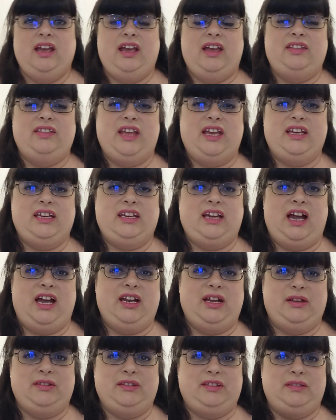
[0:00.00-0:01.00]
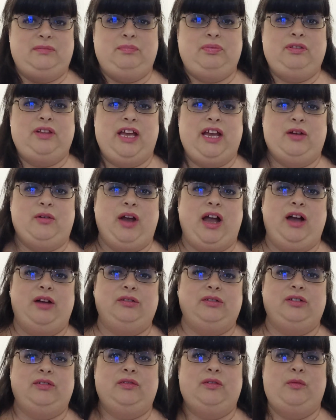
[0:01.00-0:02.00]
and they kind of play
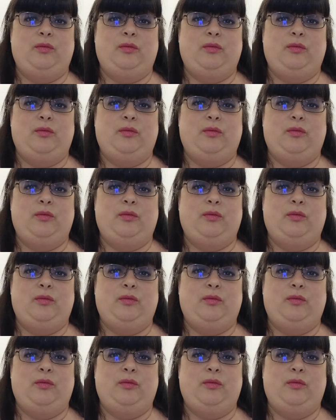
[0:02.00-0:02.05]
around